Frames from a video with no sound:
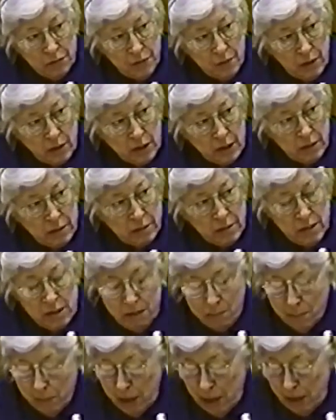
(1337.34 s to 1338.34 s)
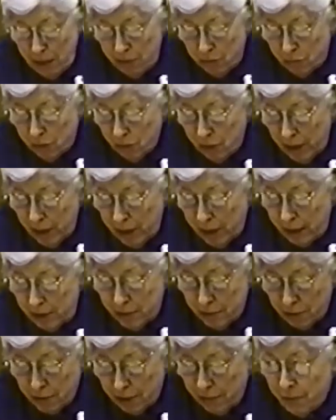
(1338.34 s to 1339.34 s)
if not the main
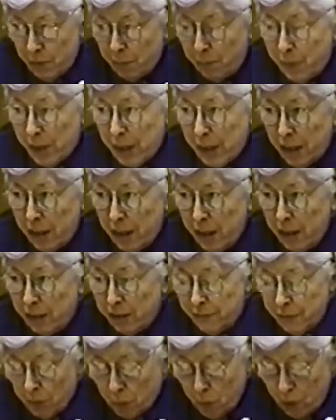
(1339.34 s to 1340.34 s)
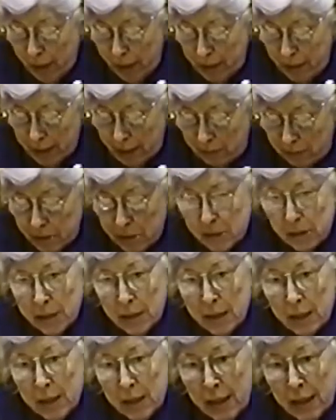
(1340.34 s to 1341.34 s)
organizer, of the picketing of the White House
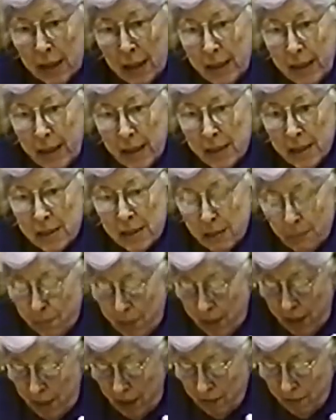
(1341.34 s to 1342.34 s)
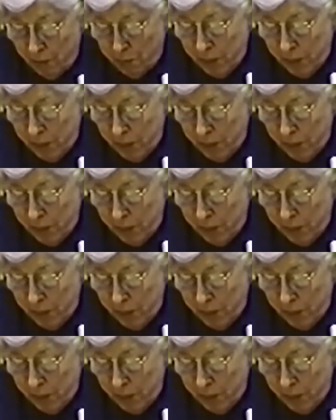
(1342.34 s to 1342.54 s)
against the Bay